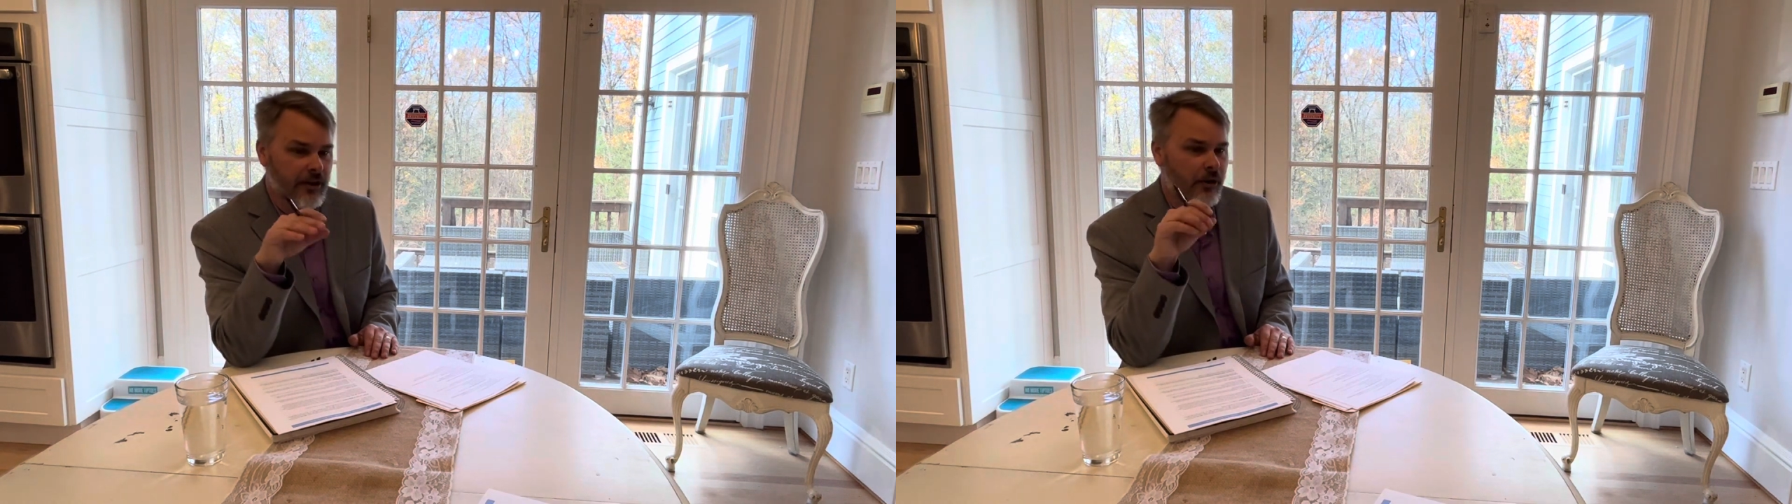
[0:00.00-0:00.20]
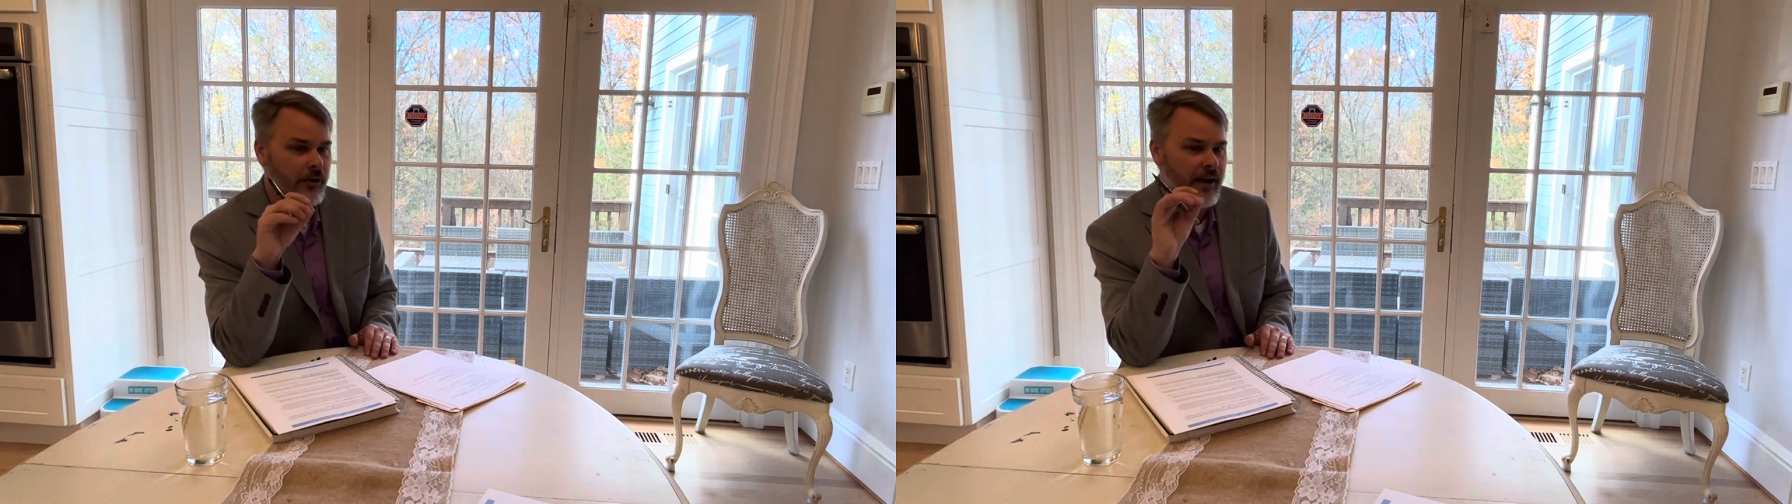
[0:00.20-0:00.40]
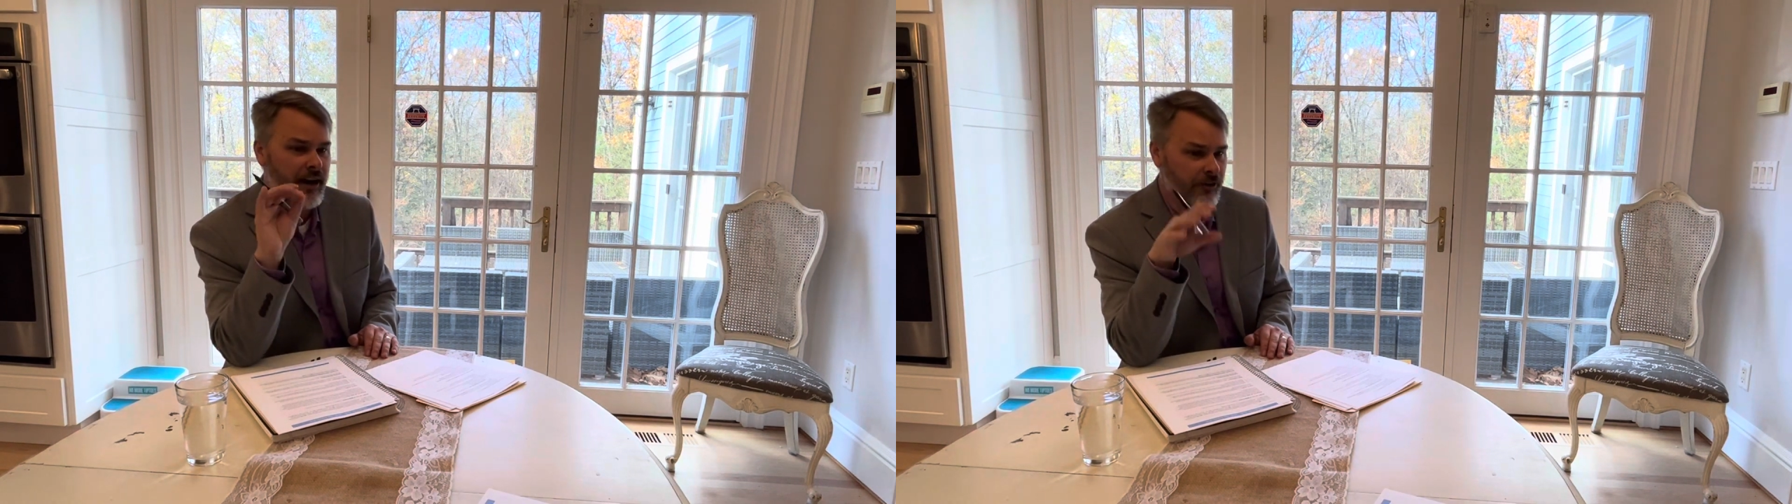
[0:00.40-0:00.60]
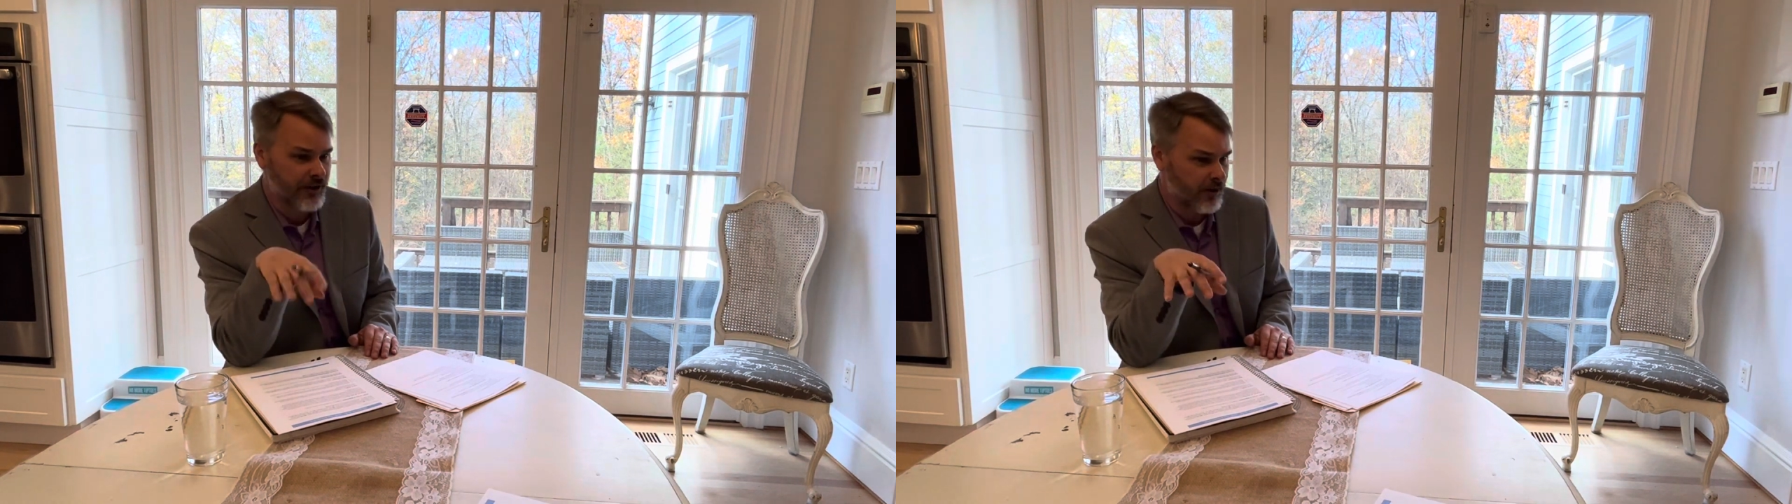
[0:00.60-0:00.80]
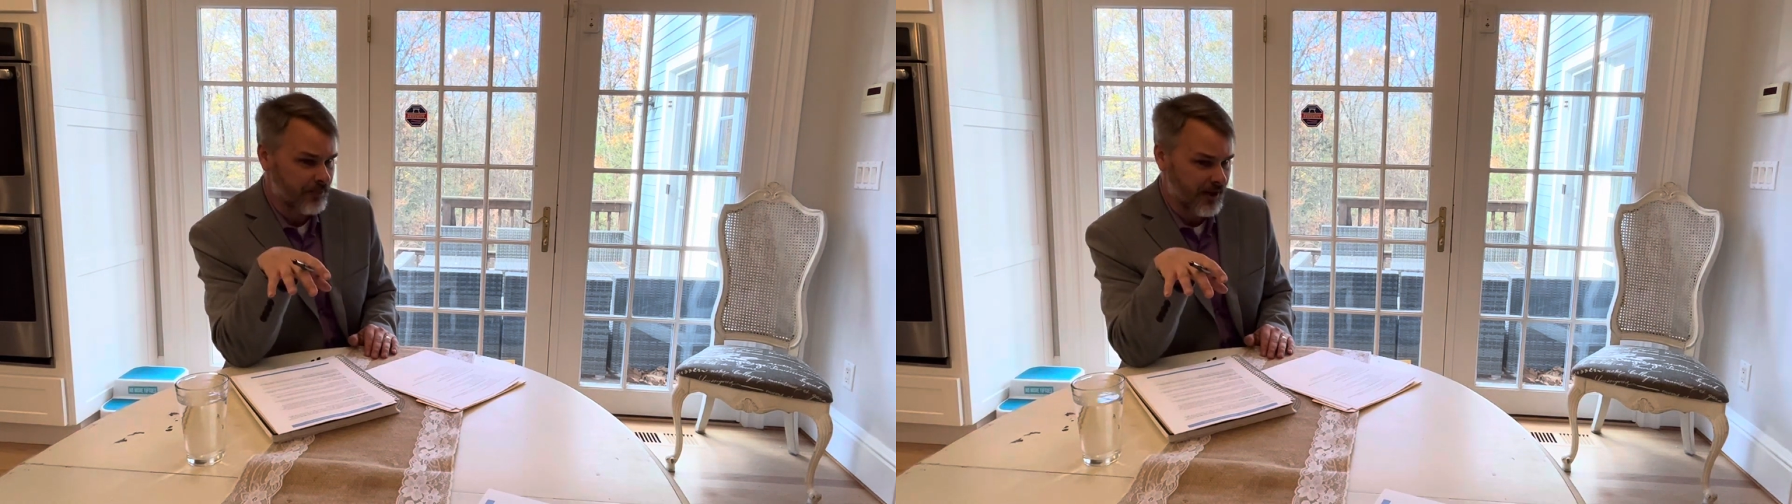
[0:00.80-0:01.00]
or
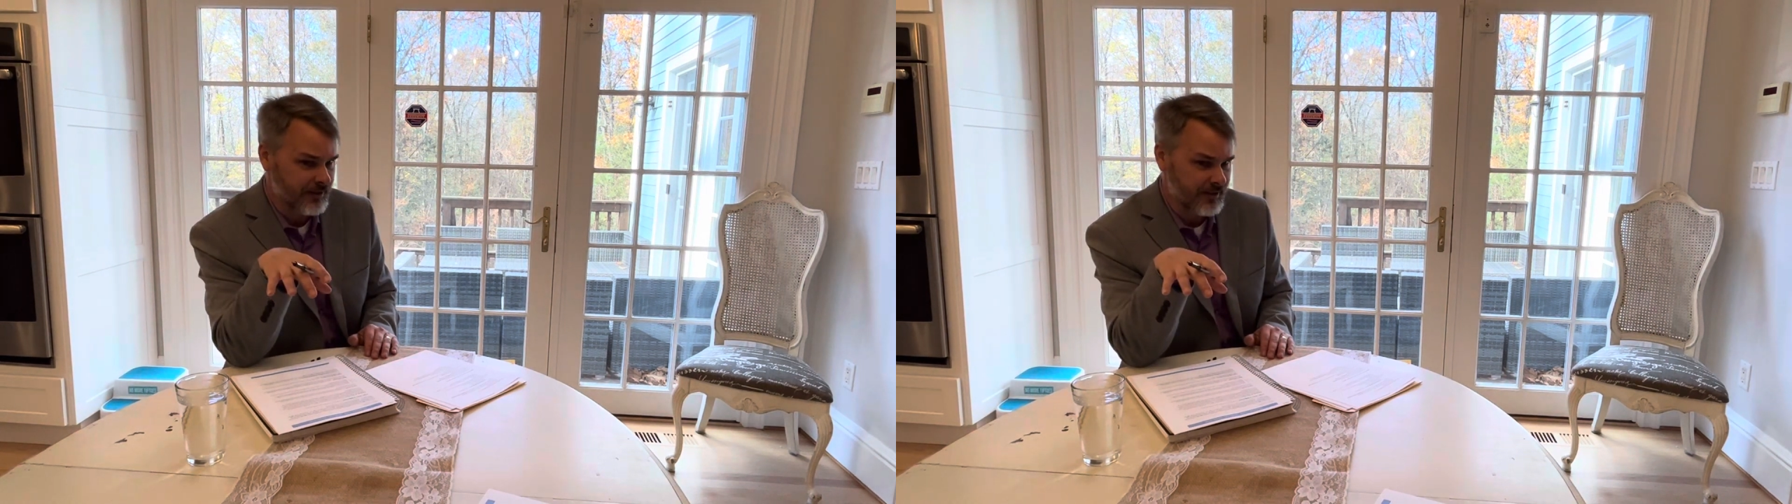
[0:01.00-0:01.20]
healthcare proxy